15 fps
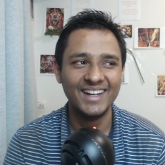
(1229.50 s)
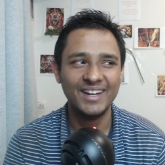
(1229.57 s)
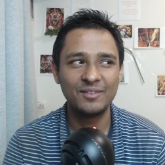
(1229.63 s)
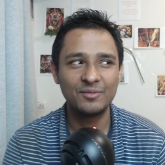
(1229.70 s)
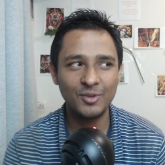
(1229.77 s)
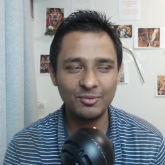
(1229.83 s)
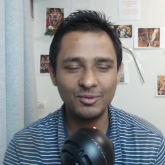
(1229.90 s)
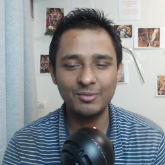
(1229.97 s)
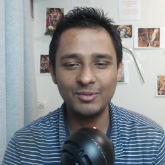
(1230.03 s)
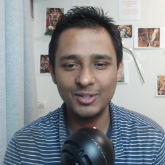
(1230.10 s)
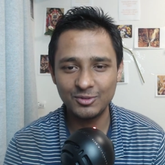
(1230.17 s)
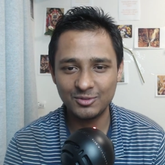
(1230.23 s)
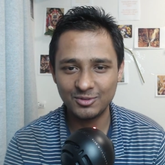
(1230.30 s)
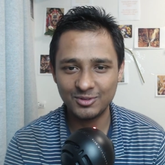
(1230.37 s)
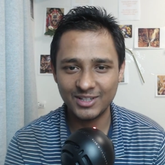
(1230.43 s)
probably you
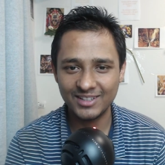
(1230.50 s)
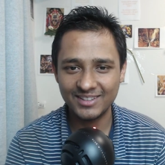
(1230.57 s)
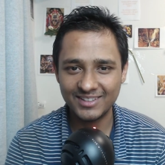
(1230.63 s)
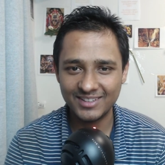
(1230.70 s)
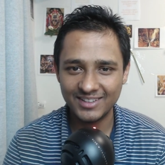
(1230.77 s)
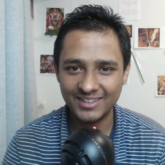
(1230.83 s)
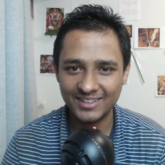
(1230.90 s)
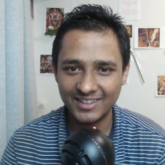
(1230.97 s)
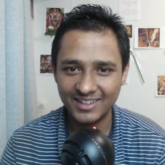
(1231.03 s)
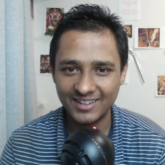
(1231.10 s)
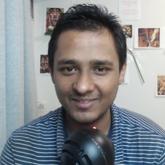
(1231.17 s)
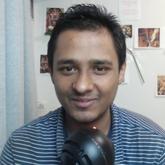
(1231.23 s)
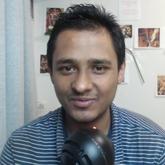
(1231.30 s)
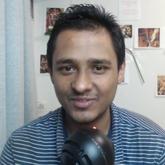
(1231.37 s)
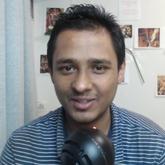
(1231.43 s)
should consider
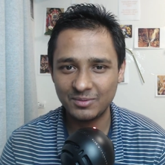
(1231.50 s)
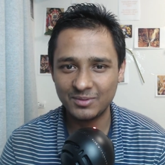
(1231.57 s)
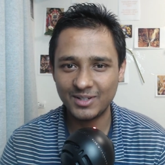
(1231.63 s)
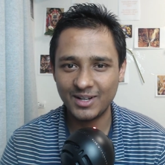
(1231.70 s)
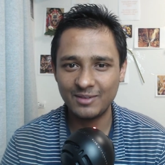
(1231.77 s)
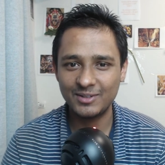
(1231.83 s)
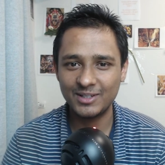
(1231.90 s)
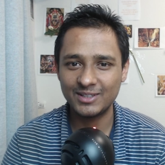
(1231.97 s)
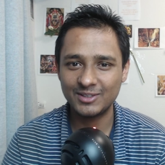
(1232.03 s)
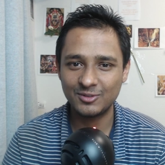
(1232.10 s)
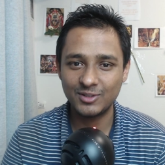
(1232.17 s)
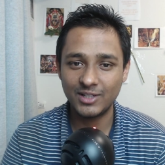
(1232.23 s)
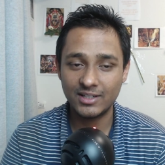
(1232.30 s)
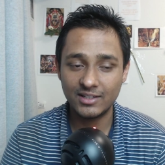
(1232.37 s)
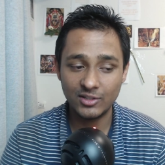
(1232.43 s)
subscribing so
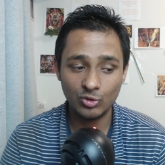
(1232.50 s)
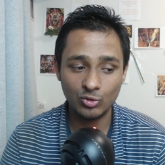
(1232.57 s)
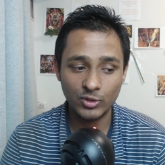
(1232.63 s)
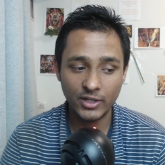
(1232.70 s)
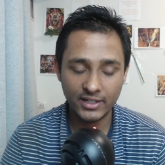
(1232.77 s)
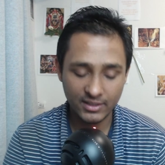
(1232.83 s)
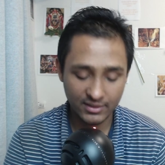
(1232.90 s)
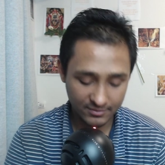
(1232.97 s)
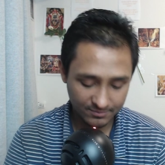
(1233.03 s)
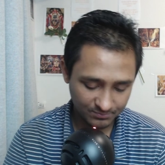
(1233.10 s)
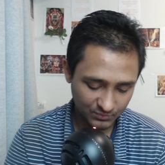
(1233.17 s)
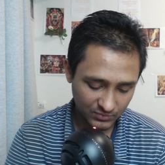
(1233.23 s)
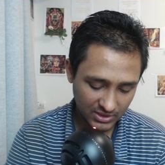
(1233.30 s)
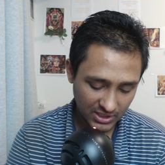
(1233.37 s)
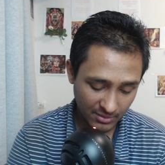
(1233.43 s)
that you get
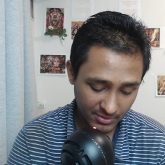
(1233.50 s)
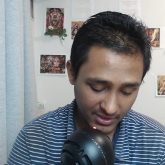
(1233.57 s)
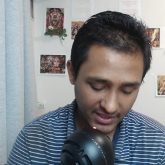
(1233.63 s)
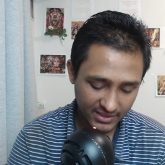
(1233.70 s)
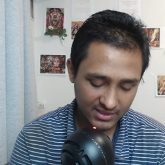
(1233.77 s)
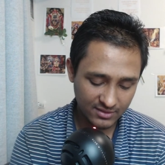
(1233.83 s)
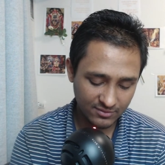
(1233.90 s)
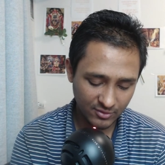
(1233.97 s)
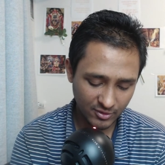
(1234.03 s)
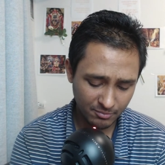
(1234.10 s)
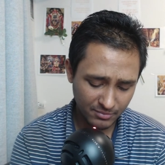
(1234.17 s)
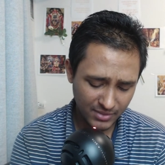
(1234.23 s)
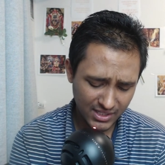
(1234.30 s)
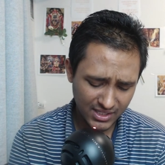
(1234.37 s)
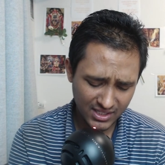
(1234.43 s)
updates from
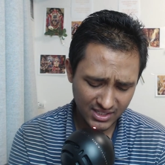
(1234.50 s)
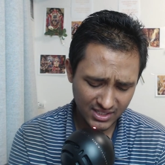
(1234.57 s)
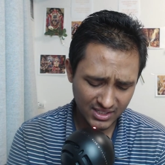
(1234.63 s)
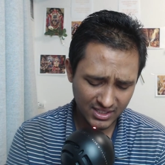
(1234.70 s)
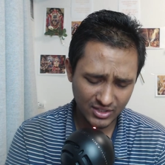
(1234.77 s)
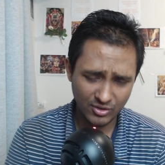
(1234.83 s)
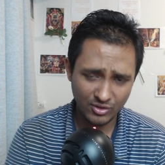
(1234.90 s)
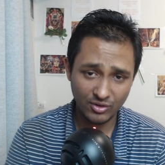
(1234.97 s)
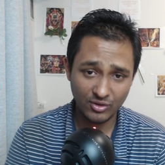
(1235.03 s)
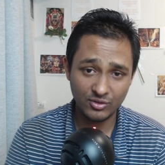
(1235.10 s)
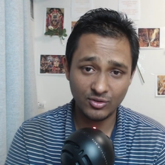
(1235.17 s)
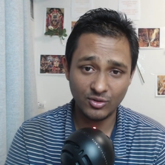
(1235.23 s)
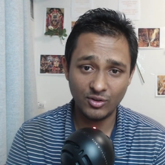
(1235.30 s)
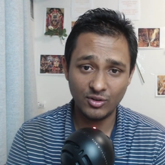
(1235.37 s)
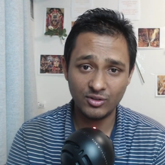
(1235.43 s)
me on
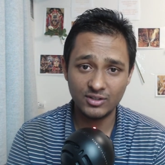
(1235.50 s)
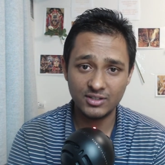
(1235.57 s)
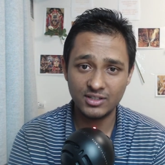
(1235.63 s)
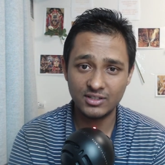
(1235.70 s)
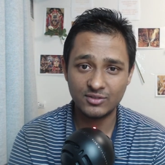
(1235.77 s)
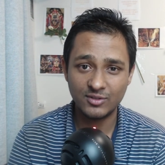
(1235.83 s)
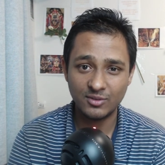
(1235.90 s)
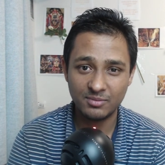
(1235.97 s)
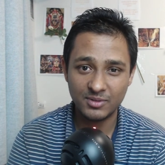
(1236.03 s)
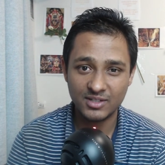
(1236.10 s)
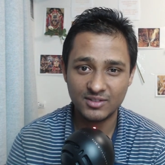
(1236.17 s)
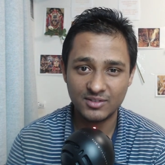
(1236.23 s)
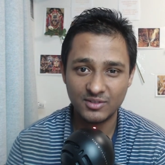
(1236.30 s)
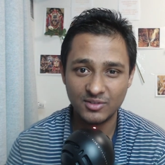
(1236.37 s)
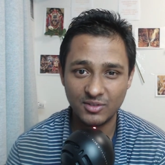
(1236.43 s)
all these
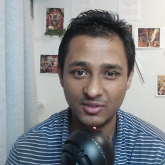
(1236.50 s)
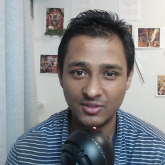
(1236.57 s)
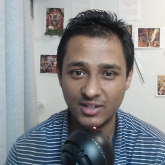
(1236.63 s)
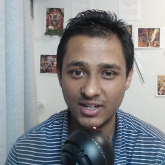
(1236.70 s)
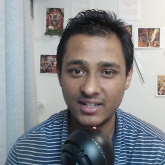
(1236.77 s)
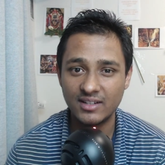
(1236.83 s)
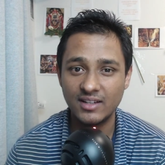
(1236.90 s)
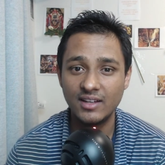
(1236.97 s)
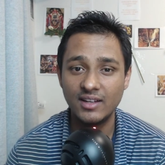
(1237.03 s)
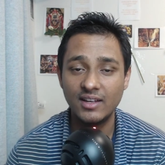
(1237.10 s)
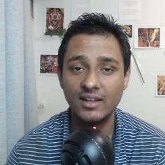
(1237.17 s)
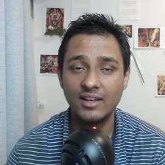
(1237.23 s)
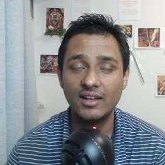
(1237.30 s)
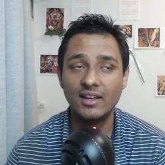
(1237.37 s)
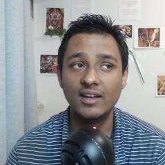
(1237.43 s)
topics all right
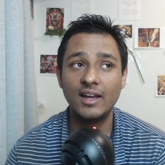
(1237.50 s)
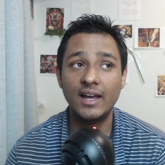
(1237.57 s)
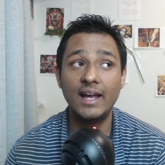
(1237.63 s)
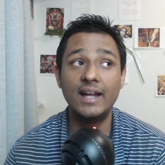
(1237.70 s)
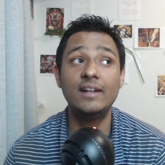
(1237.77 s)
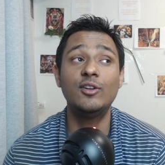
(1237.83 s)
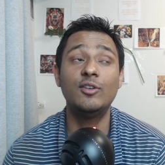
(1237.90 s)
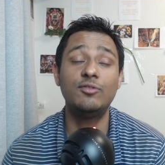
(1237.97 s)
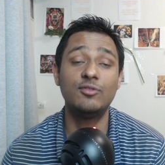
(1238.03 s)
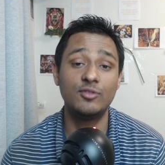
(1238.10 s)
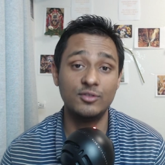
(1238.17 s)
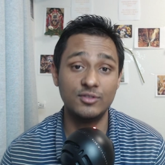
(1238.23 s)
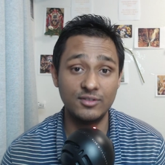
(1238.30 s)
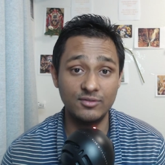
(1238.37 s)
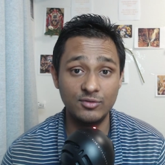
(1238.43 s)
and of
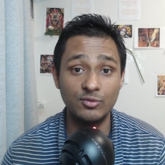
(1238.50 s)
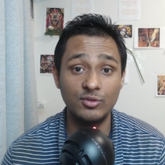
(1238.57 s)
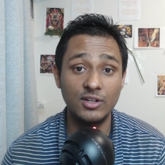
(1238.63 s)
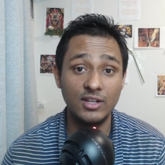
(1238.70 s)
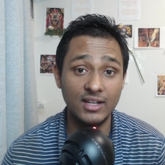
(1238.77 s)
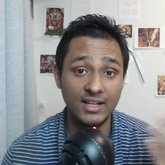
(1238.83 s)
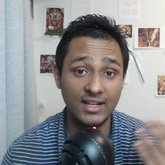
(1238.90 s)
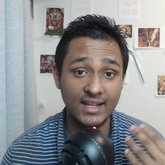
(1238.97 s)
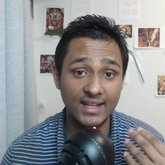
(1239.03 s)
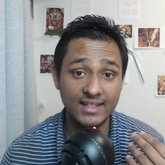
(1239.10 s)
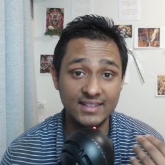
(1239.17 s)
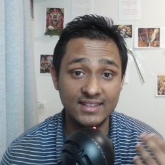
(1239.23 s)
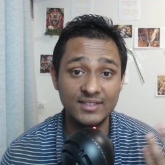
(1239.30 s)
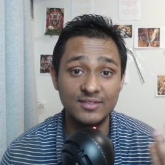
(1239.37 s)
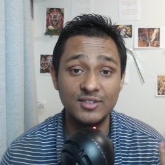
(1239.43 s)
course if you like
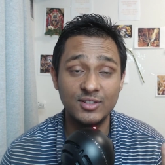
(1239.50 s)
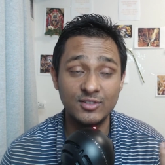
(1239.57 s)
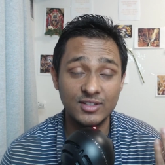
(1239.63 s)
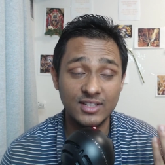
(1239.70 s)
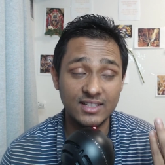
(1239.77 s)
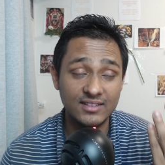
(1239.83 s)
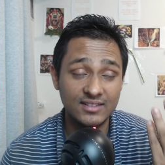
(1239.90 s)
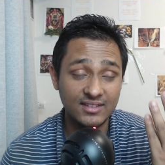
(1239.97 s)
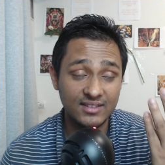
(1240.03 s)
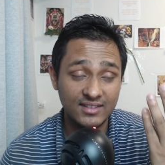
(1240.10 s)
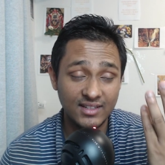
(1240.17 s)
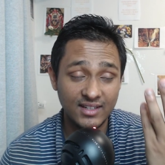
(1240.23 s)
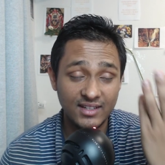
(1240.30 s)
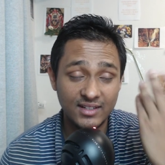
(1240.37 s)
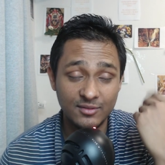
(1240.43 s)
this video then
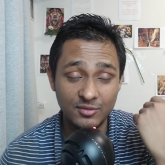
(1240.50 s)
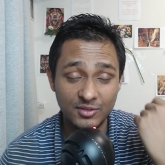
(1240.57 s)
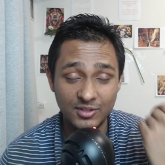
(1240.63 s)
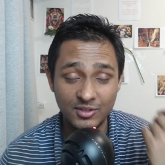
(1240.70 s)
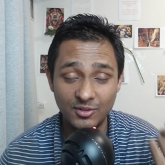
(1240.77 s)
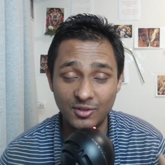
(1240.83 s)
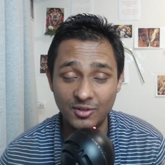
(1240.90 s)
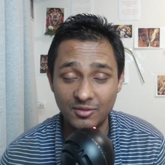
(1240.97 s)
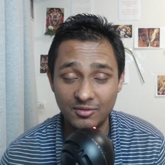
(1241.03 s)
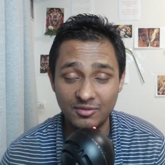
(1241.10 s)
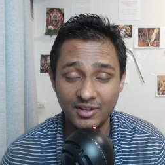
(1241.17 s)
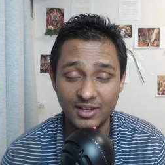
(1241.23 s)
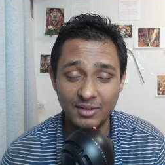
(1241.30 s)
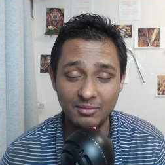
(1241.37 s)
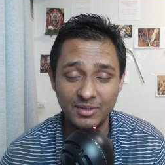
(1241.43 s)
share it with your
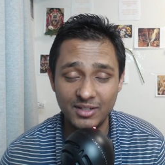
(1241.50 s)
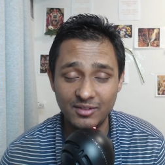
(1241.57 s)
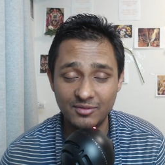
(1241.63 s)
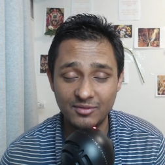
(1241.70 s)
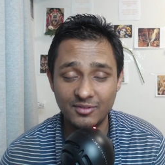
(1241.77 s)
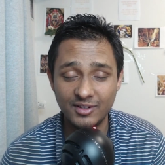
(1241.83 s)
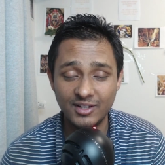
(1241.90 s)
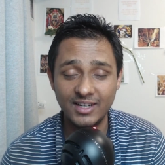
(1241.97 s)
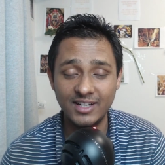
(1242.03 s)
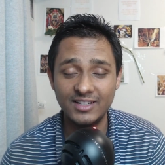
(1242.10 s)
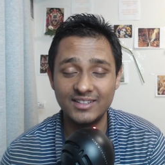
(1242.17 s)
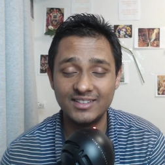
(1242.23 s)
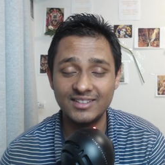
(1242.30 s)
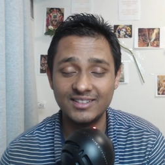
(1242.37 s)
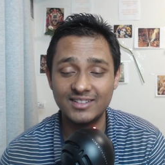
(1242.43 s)
family
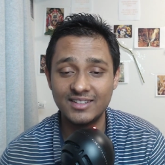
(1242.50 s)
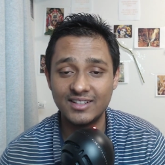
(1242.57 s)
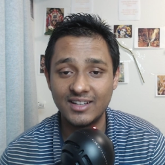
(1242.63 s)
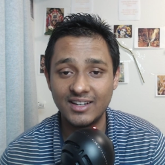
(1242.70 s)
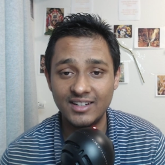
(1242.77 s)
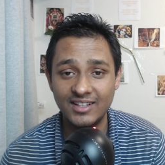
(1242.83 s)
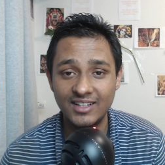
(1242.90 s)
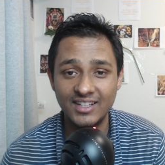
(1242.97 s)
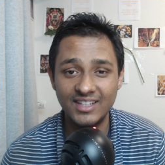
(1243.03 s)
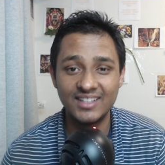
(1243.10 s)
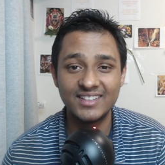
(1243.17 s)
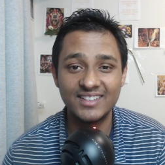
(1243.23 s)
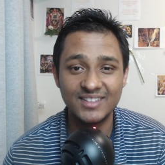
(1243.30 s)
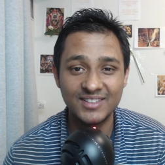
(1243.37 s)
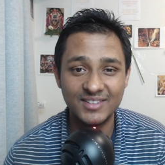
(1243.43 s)
friends
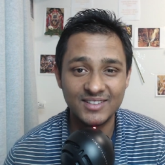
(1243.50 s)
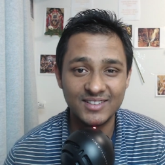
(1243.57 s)
colleagues